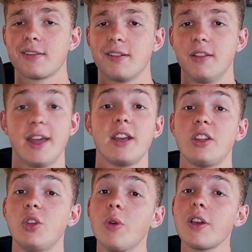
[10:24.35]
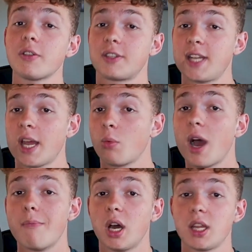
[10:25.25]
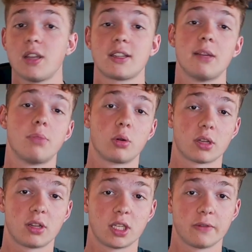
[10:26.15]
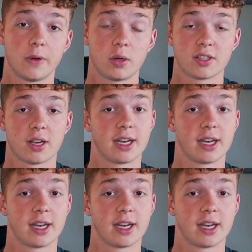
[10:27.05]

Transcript: then you understand why money is an important thing to focus on.